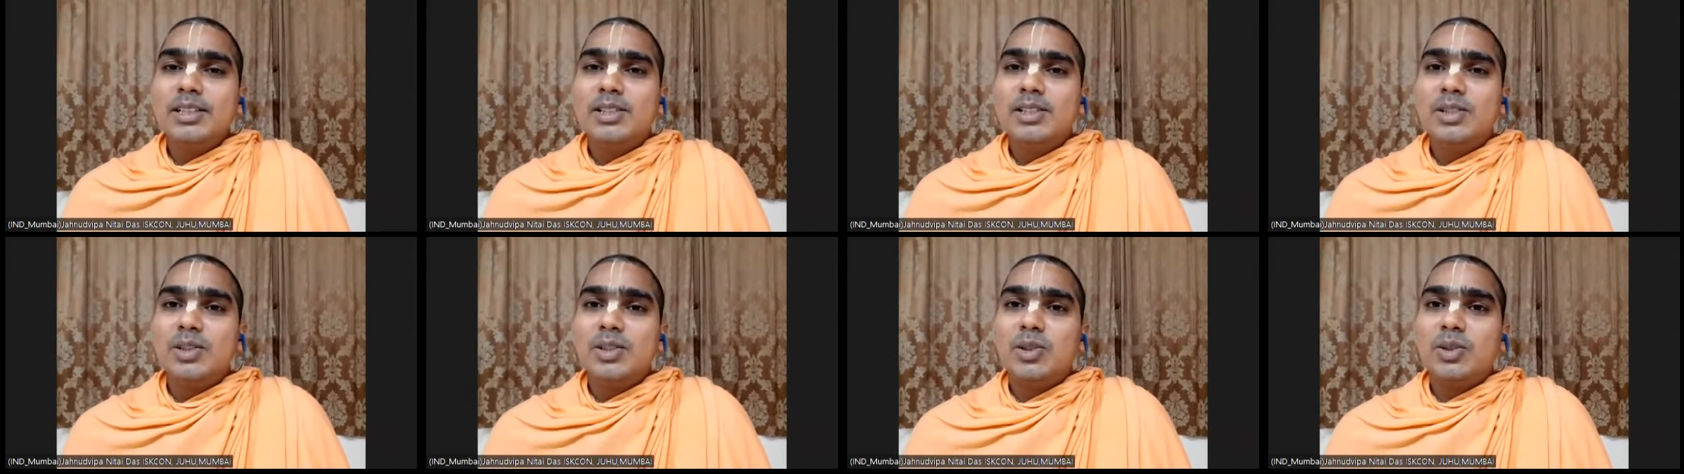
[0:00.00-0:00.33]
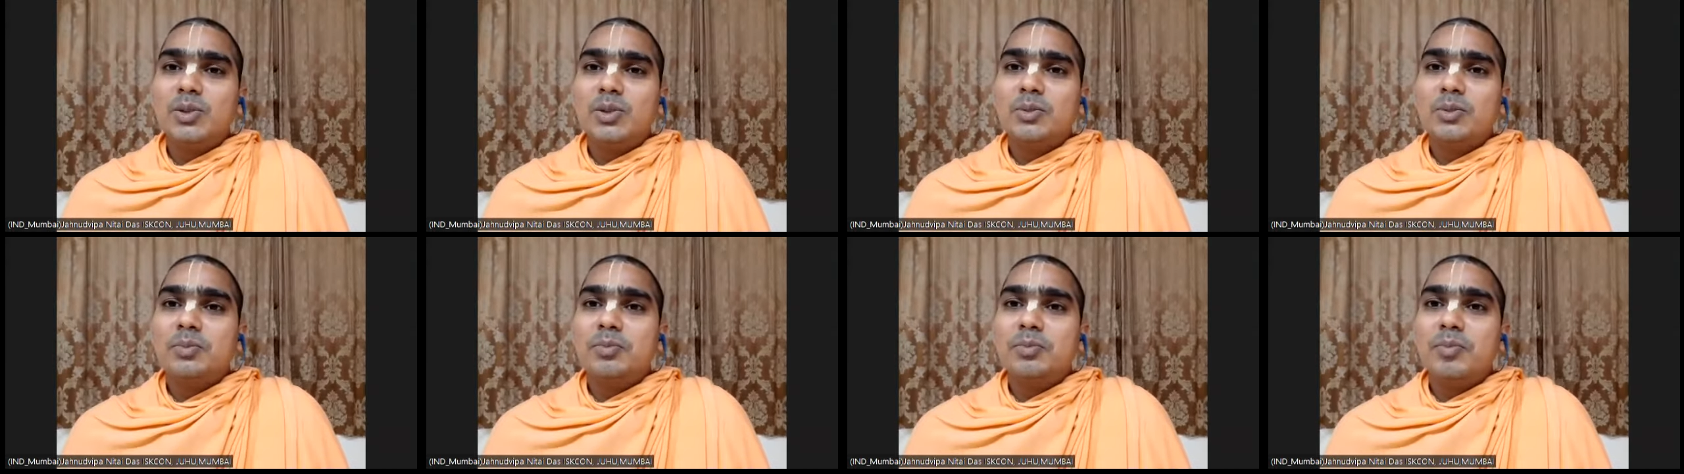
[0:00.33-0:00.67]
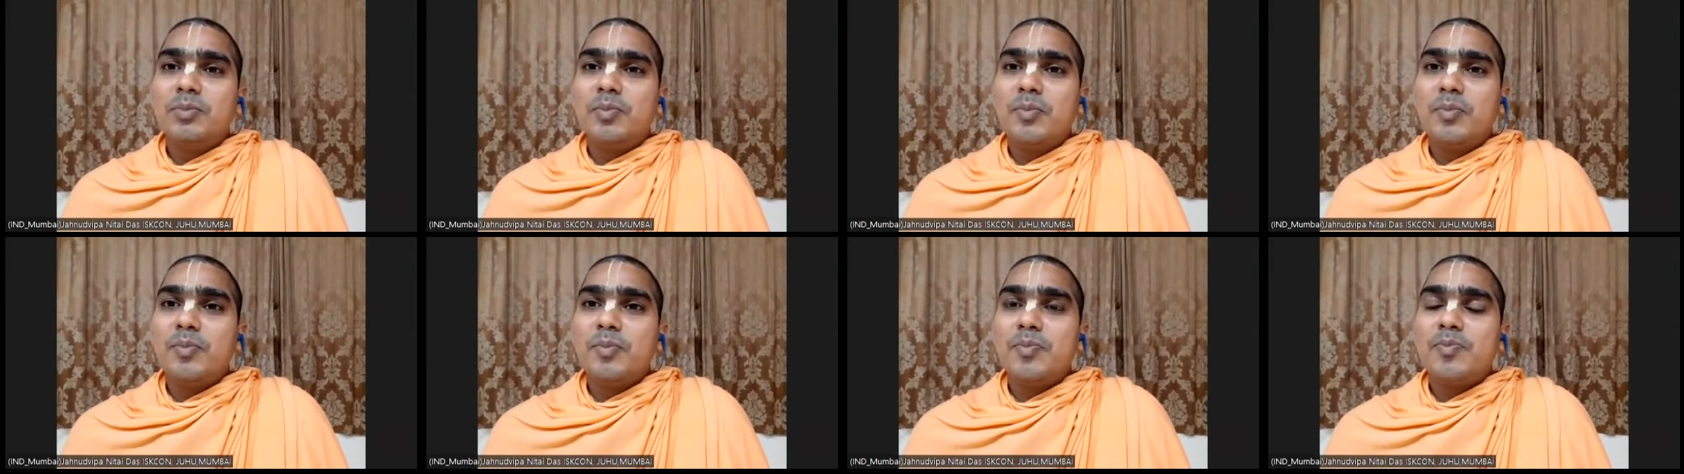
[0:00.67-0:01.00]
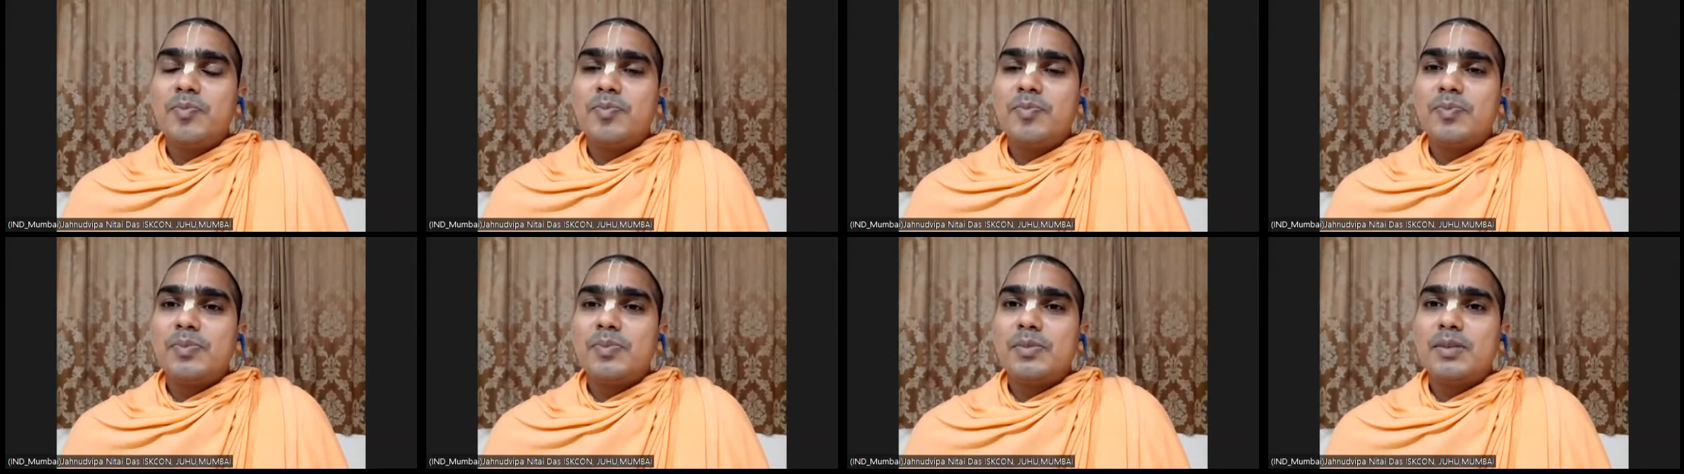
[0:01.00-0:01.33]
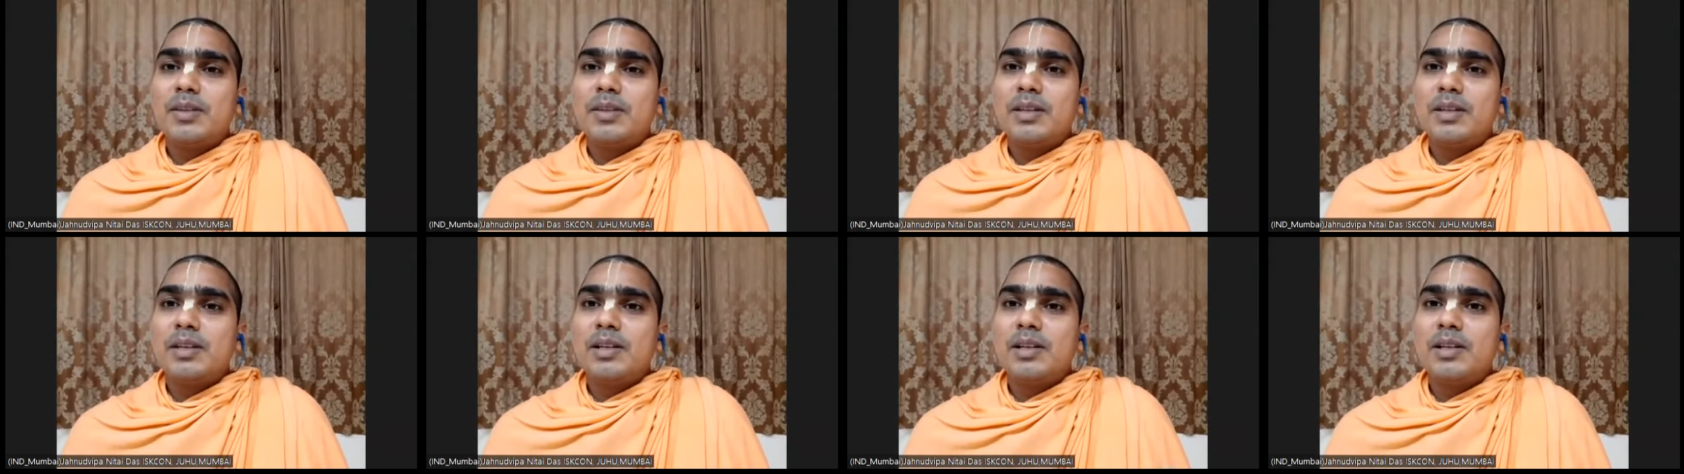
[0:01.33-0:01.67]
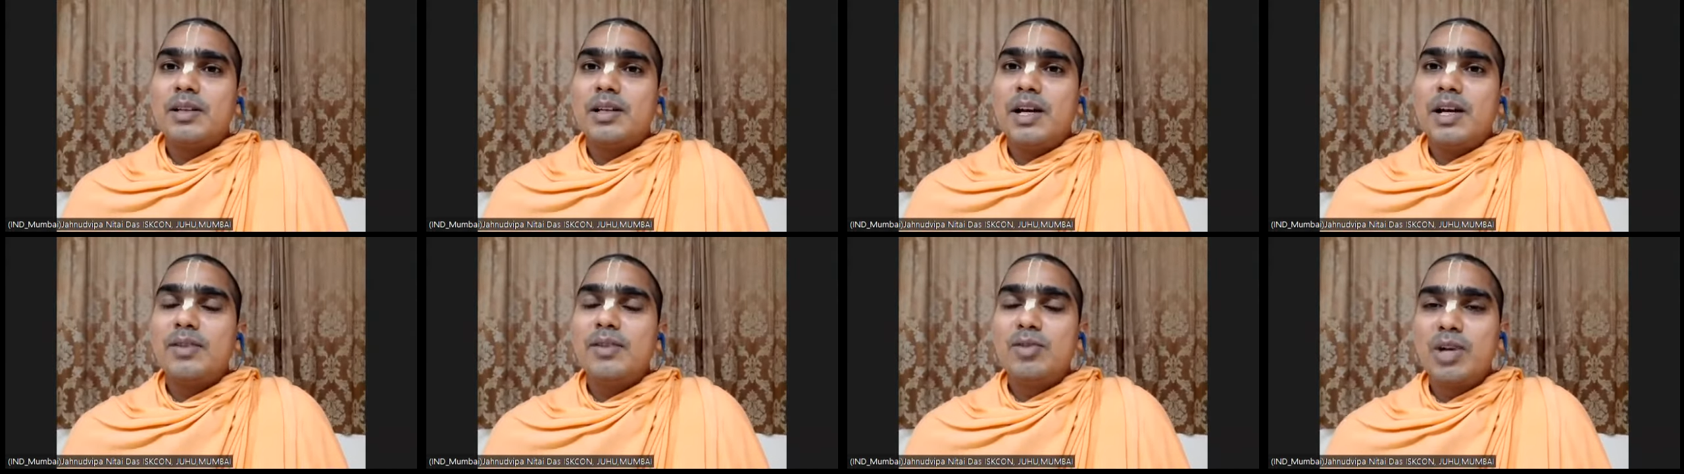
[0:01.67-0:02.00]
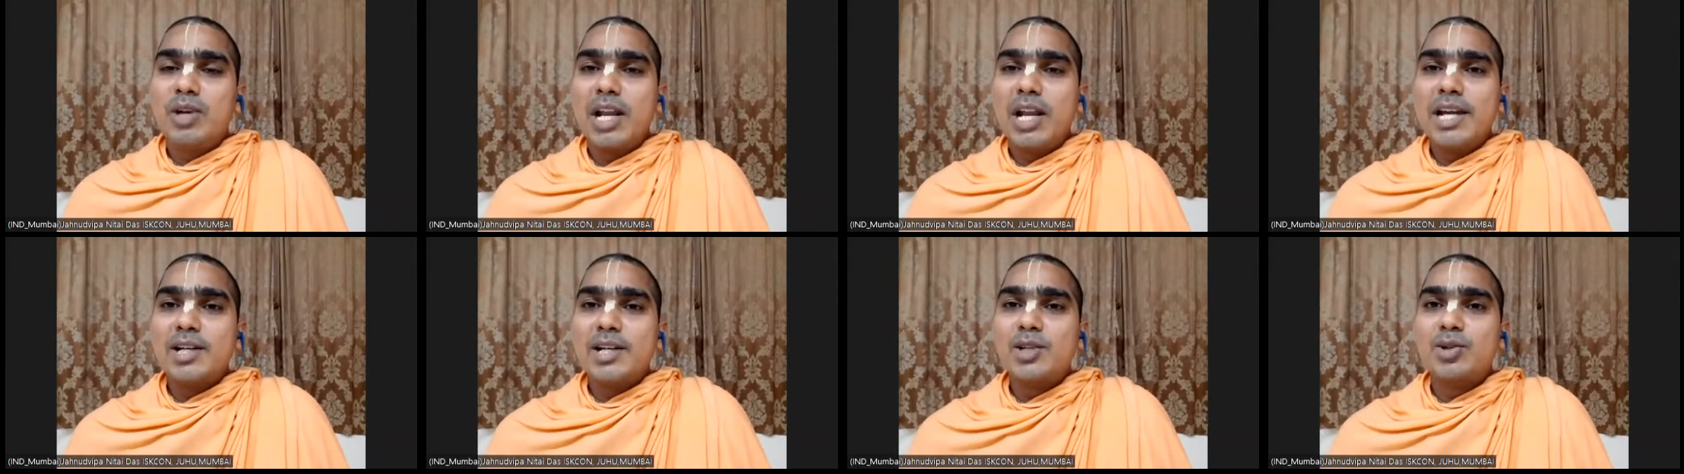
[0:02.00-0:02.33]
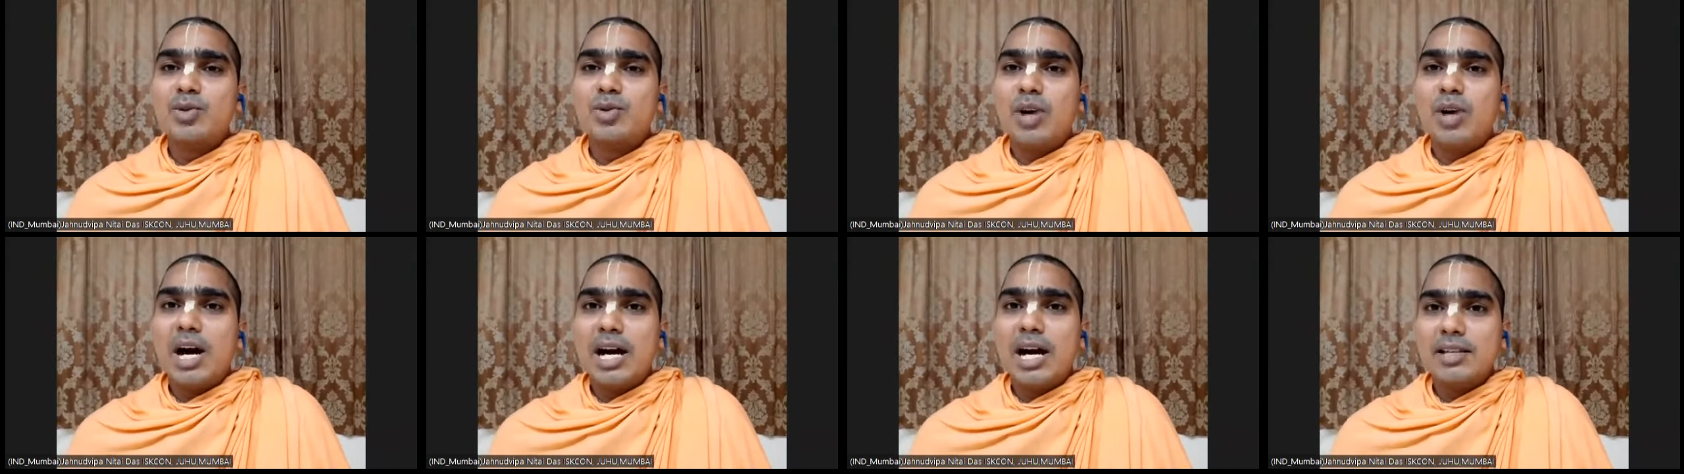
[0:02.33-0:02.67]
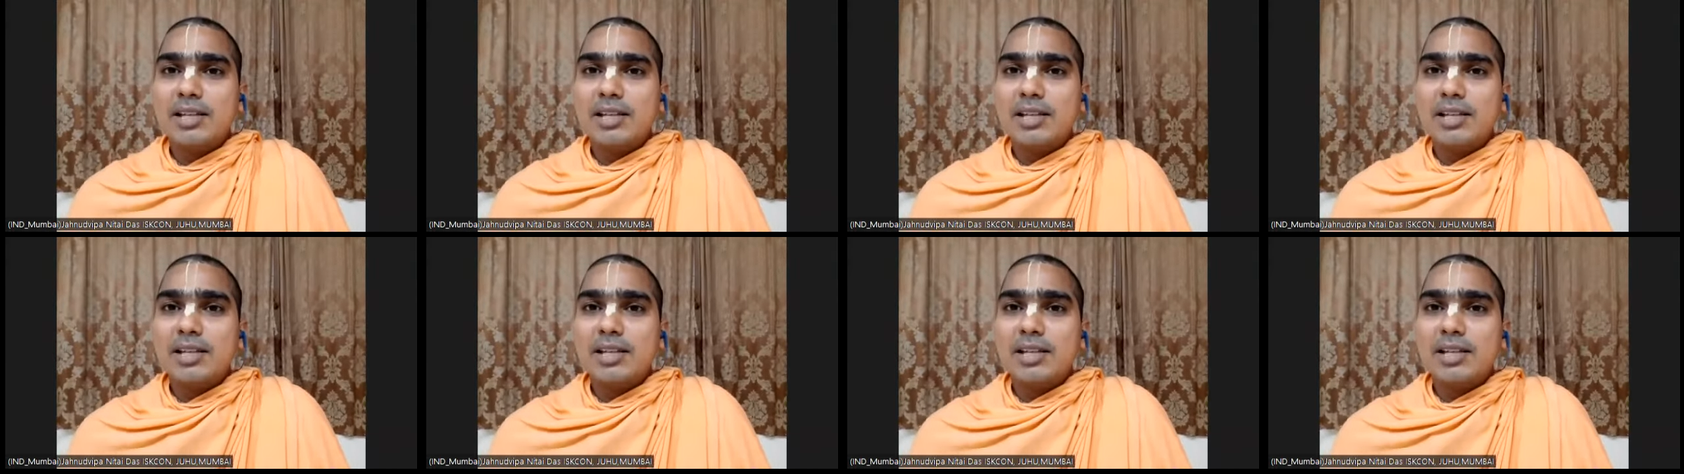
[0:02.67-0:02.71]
So I would like to